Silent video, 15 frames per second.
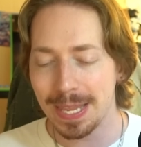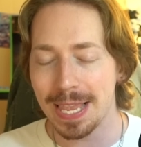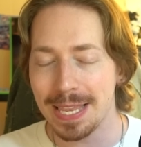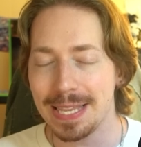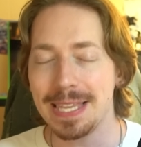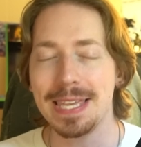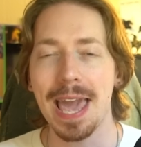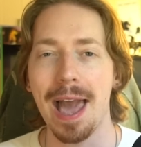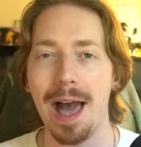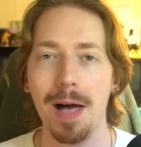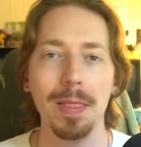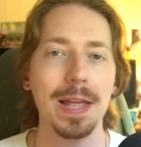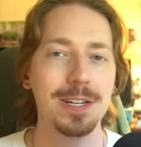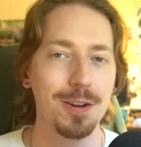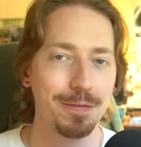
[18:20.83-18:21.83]
yeah, I'll
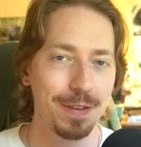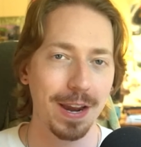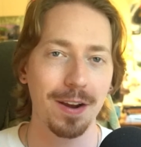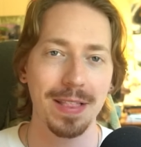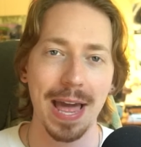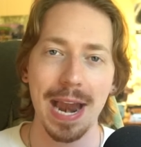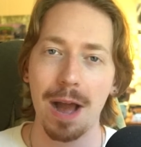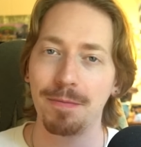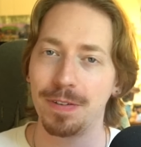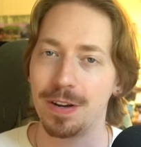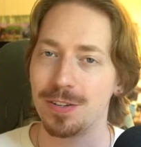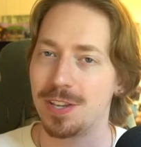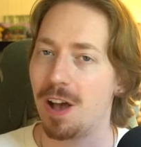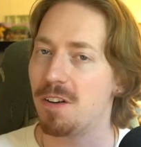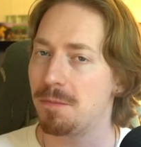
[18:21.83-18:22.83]
let you figure that out for
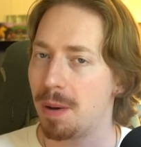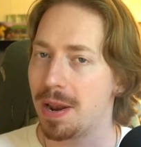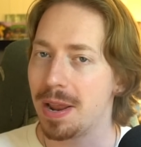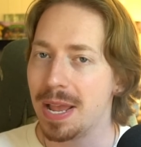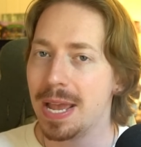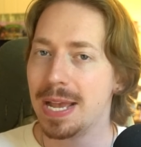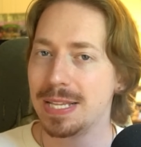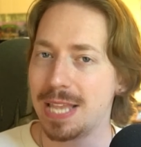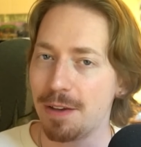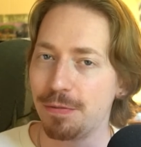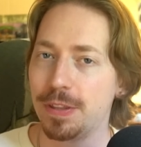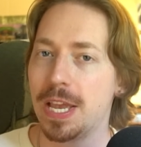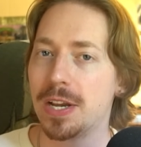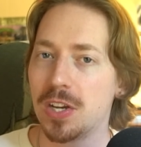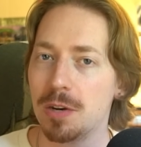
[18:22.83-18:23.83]
yourself, but
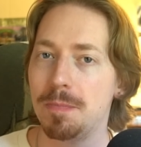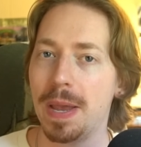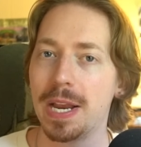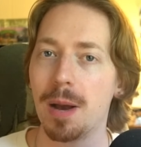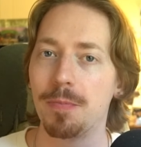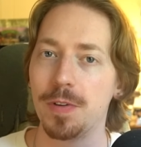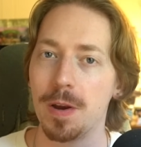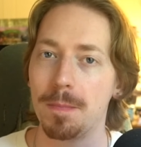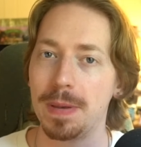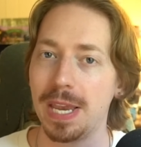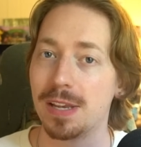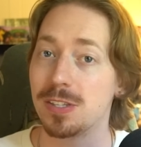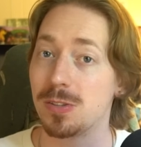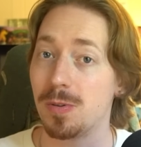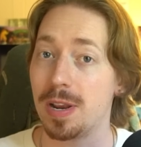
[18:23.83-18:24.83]
definitely a good pickup for your
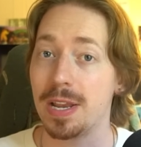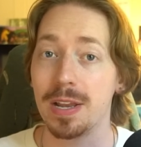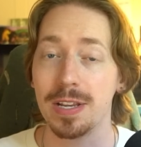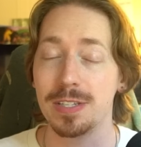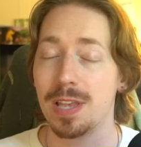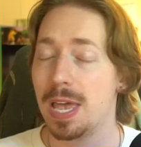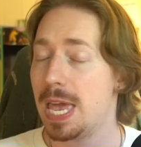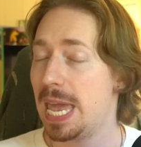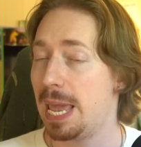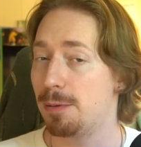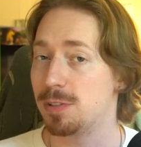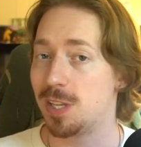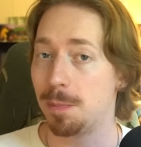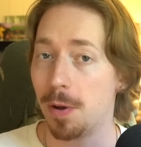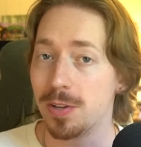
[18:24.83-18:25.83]
PS3 because it
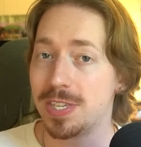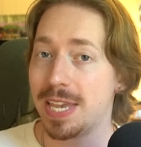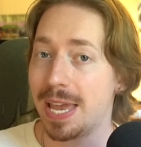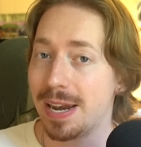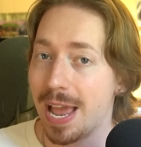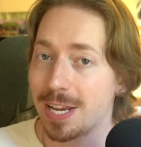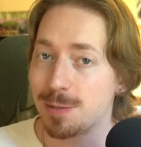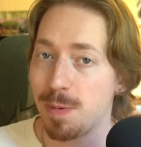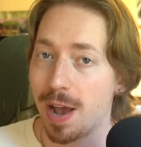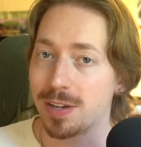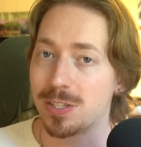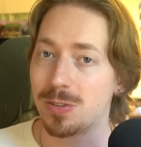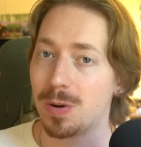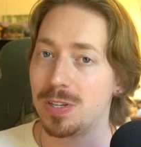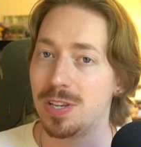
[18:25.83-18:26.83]
was supposed to get an Xbox
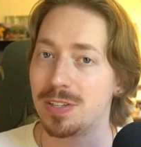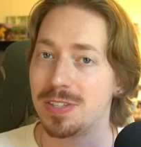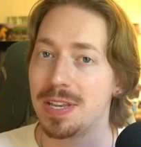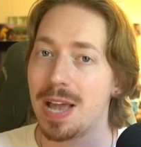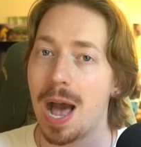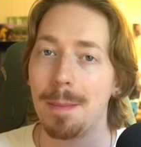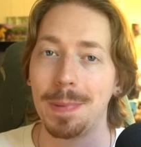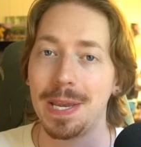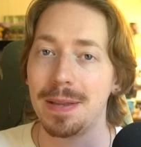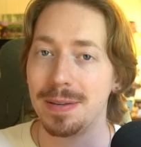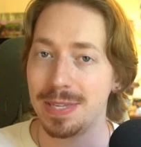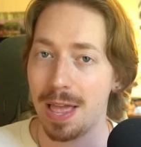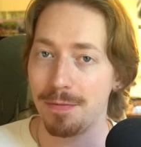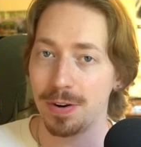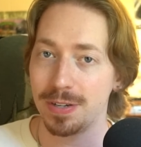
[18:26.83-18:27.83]
360 copy,
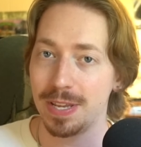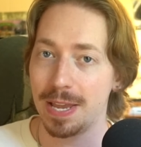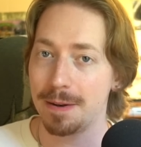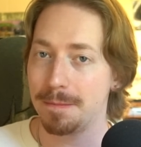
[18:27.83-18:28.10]
never did.